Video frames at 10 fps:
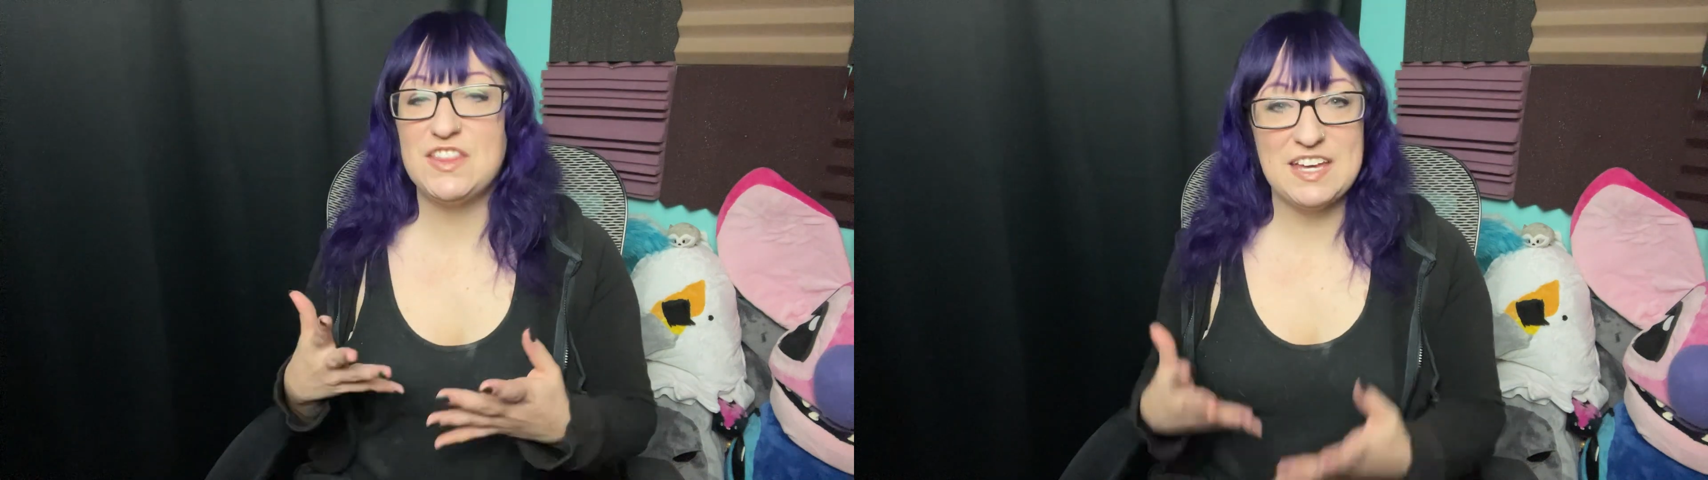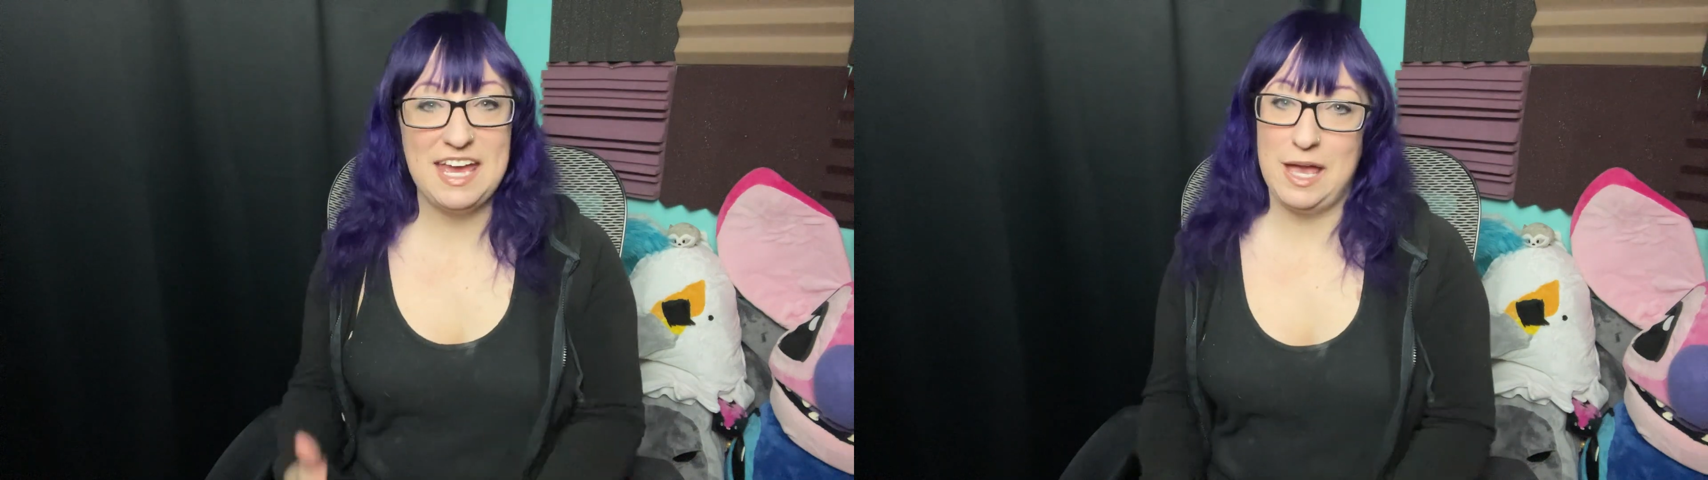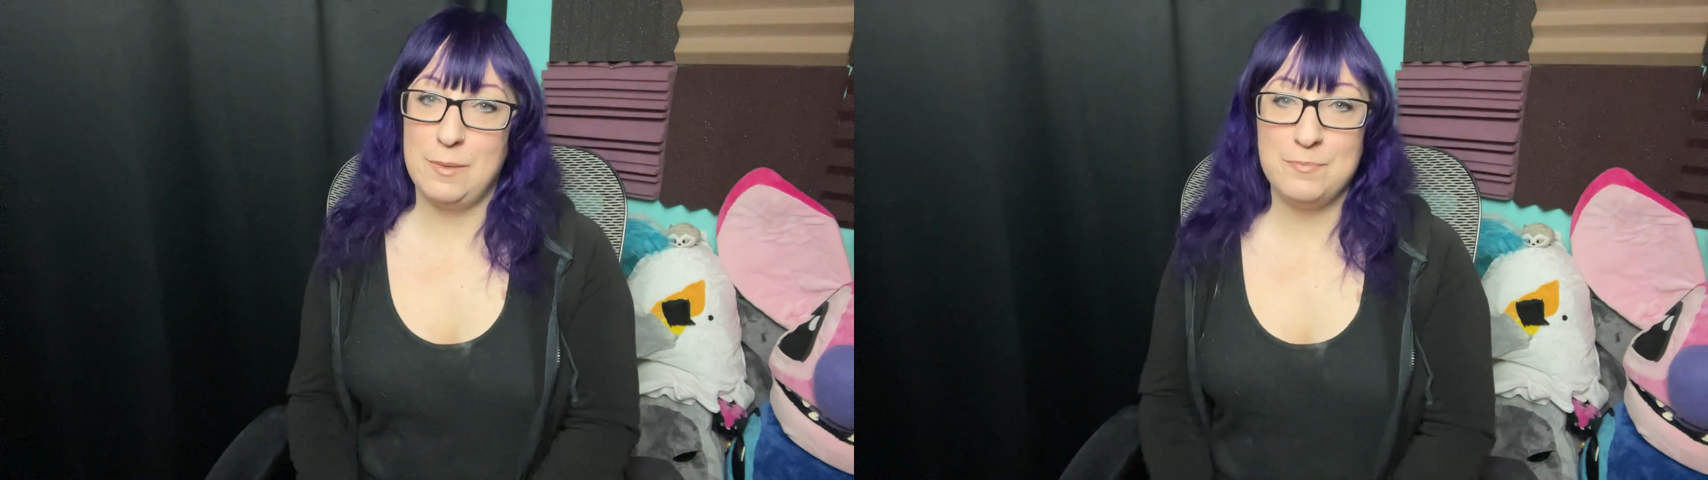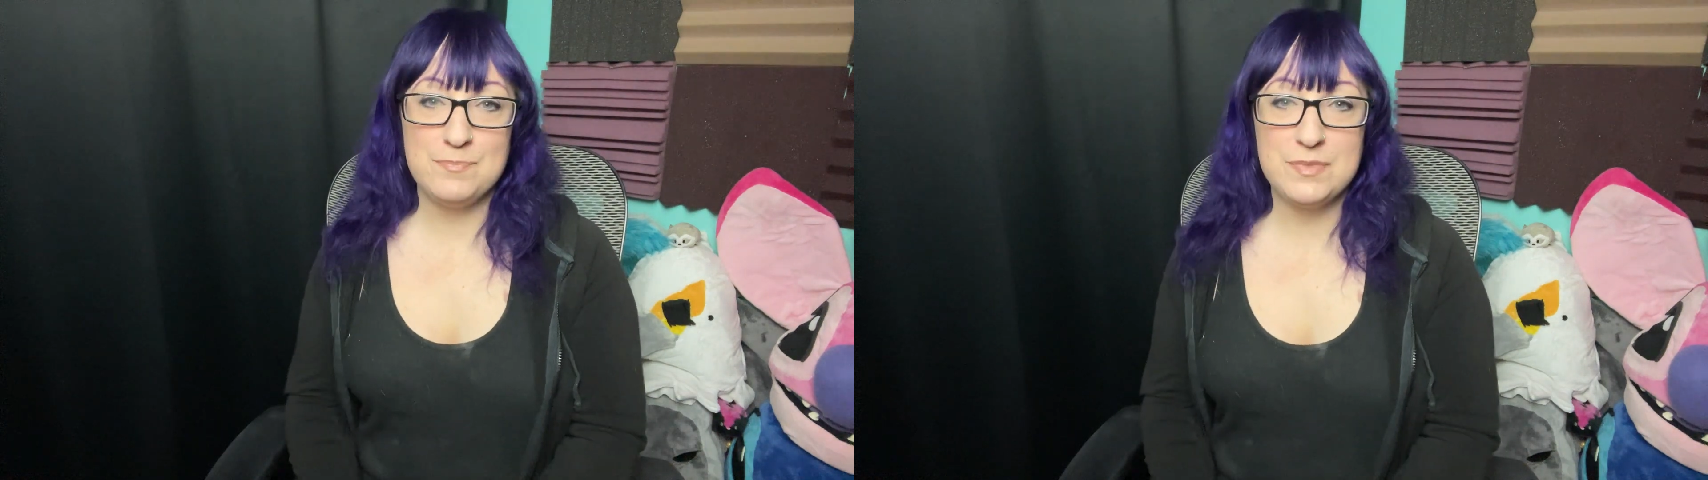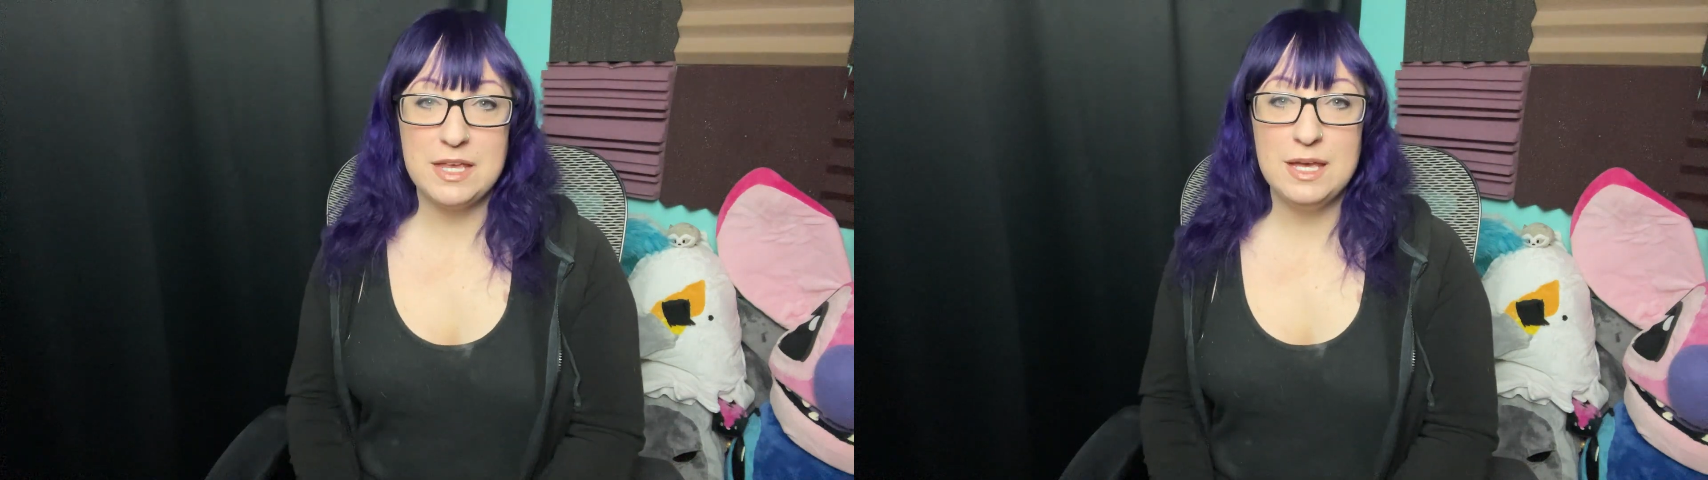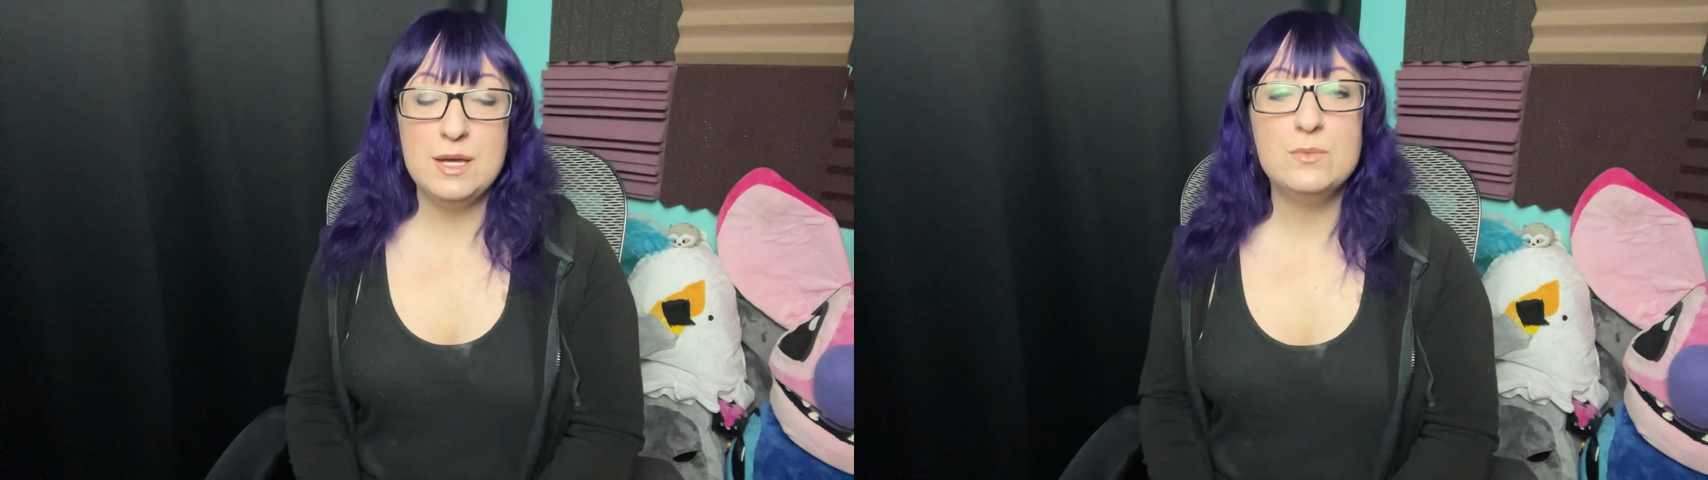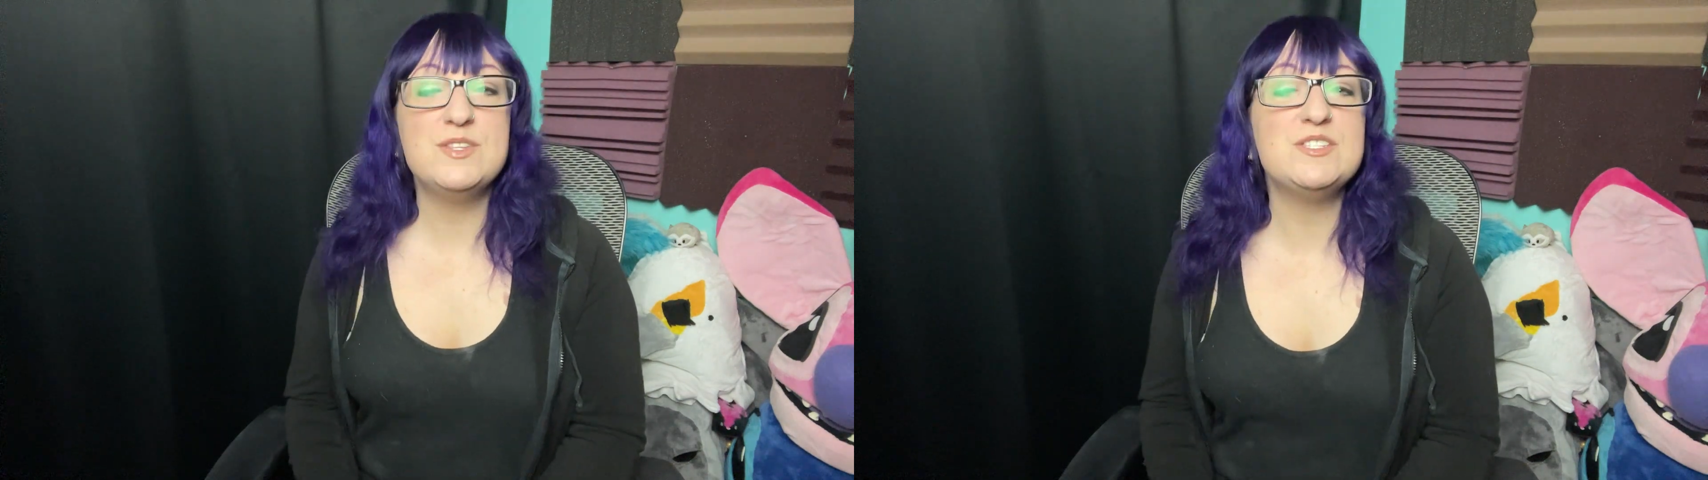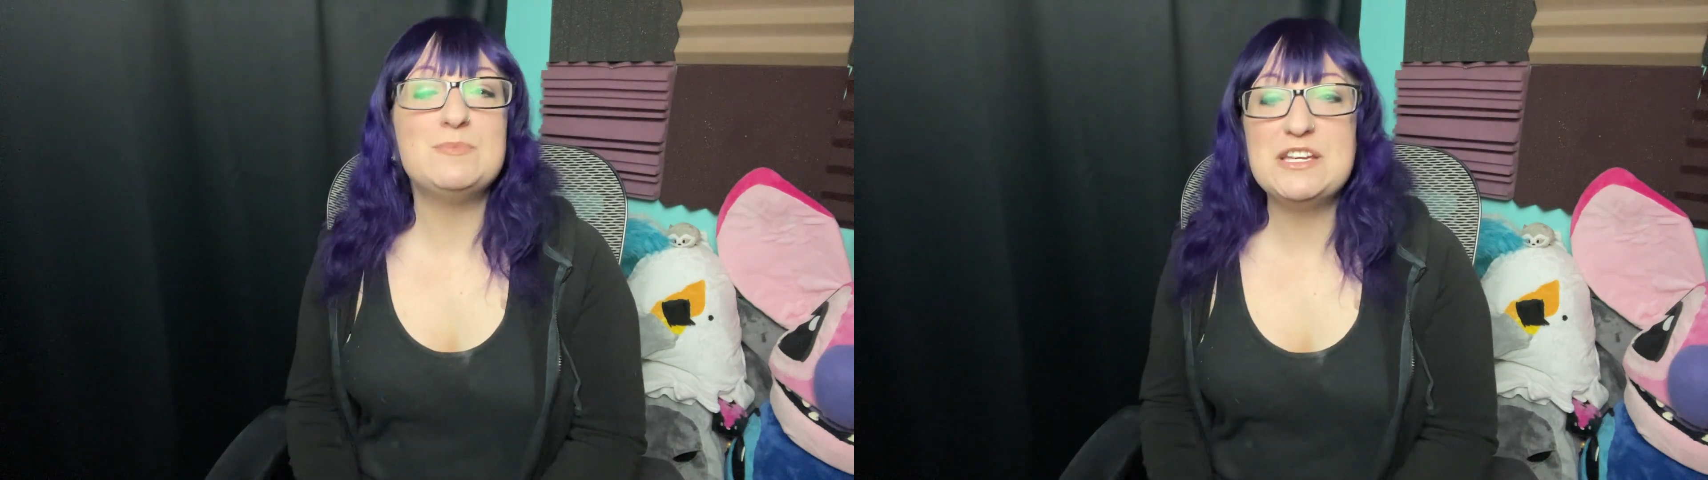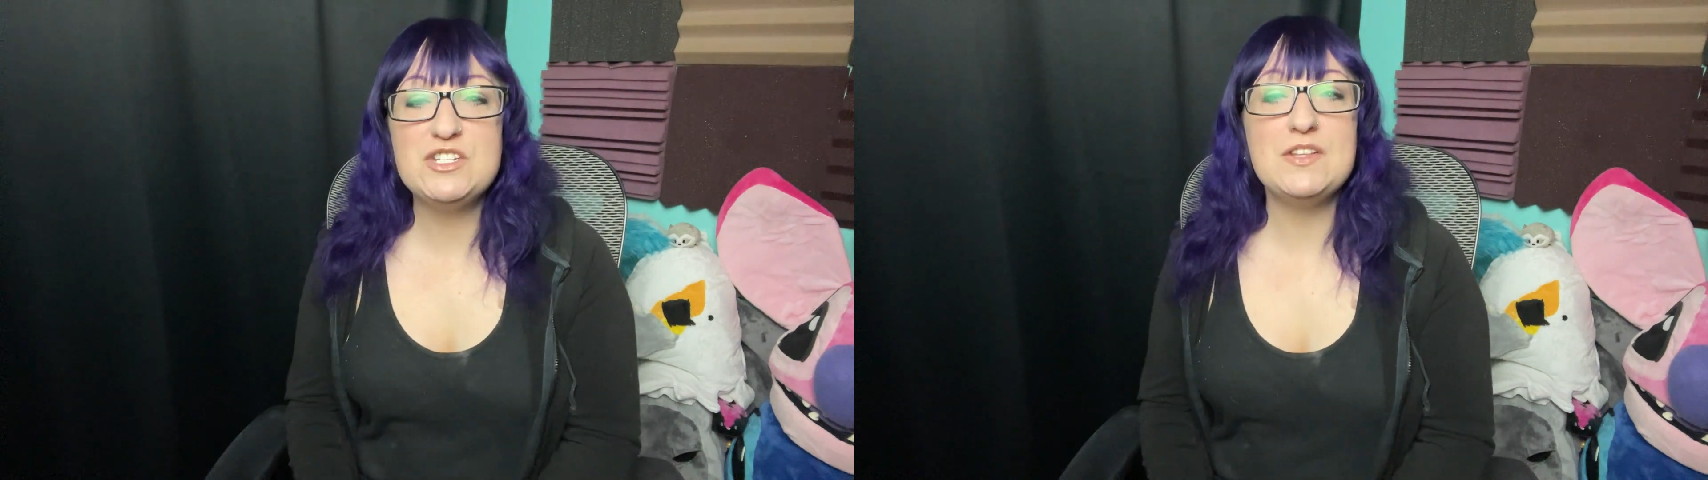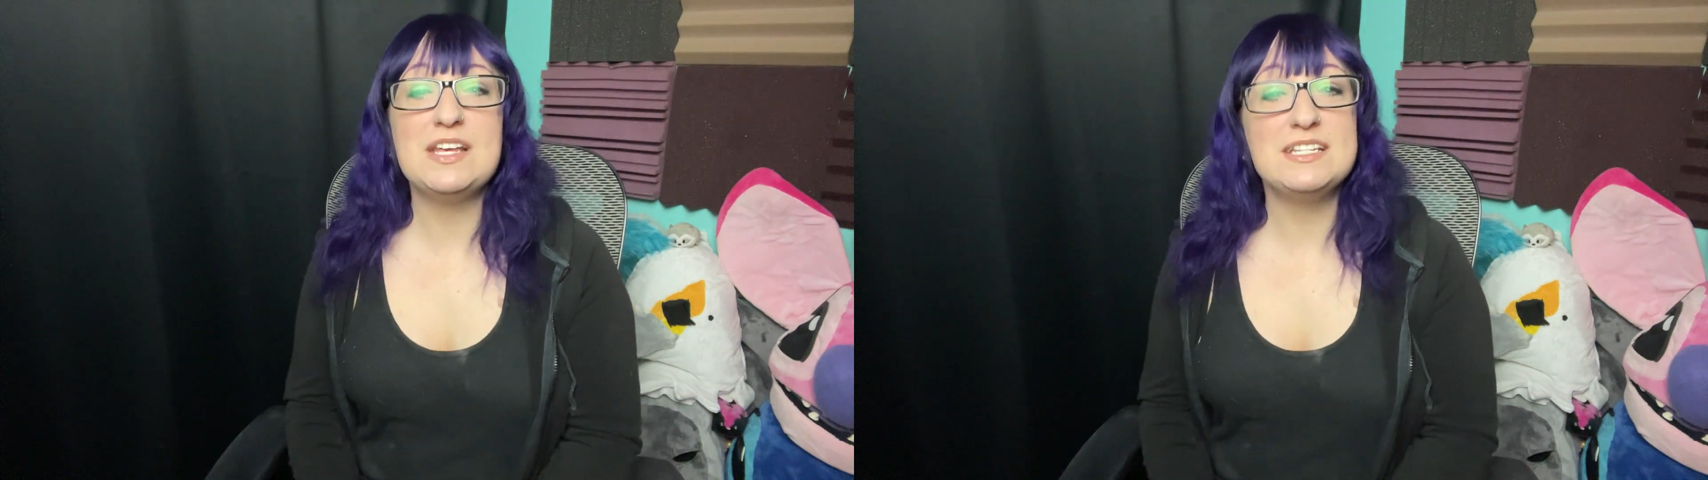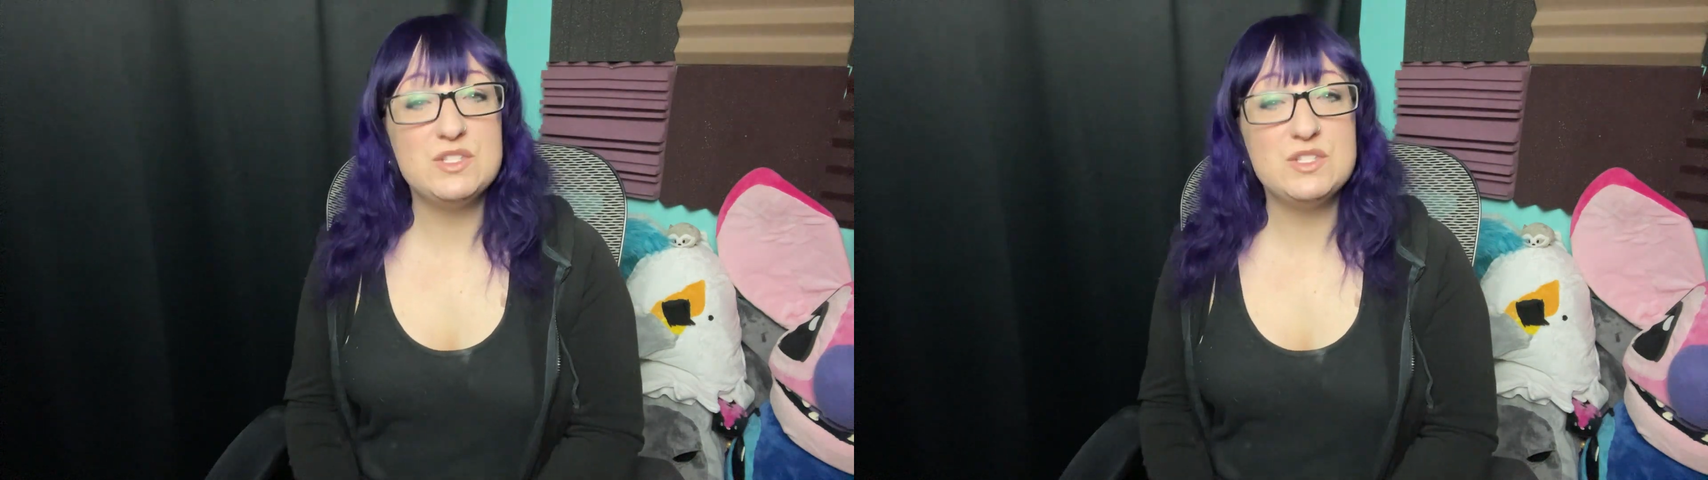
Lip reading: the game. With specialized